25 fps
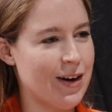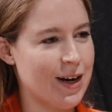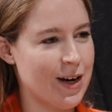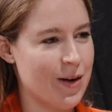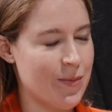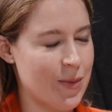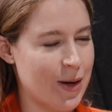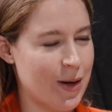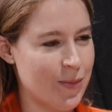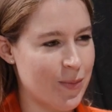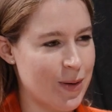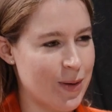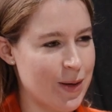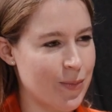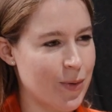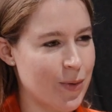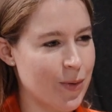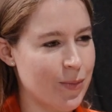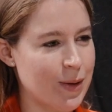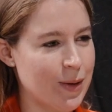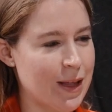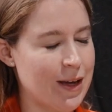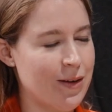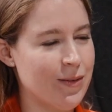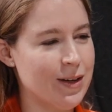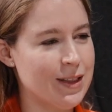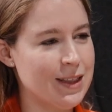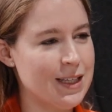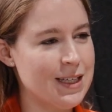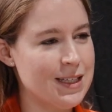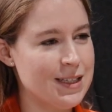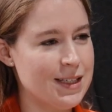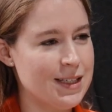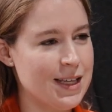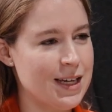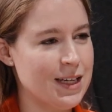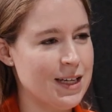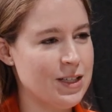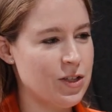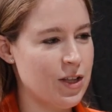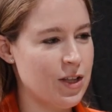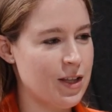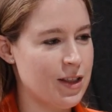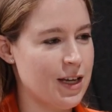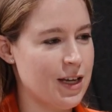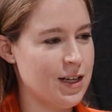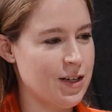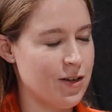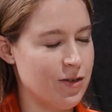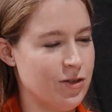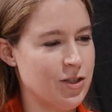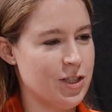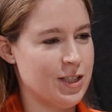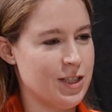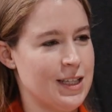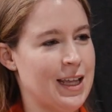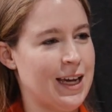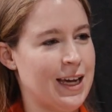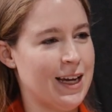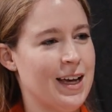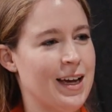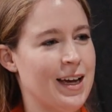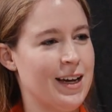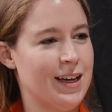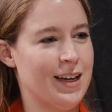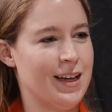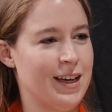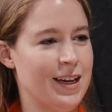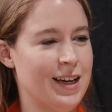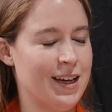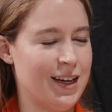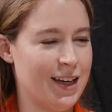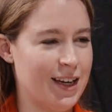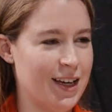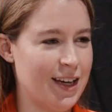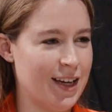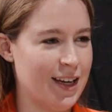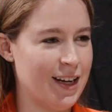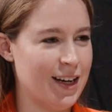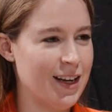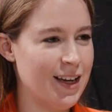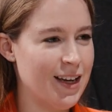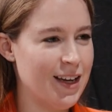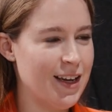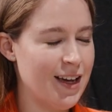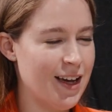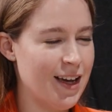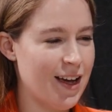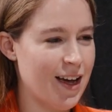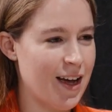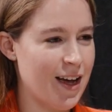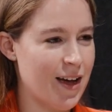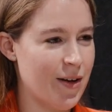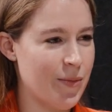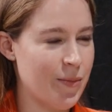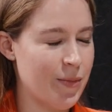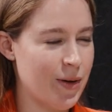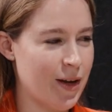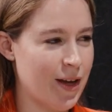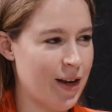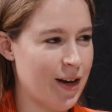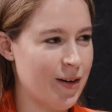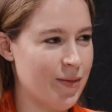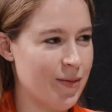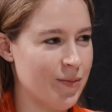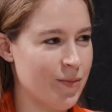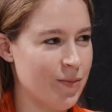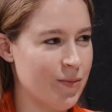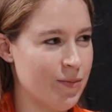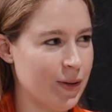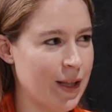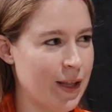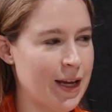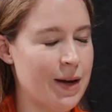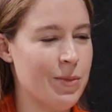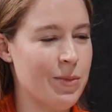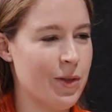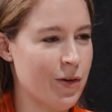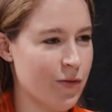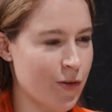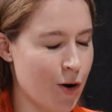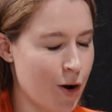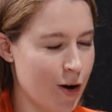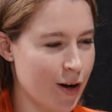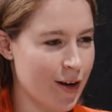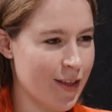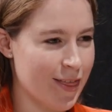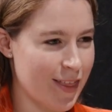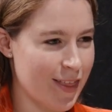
recommend people play with these things so that they don't just like cut, and blame the wrong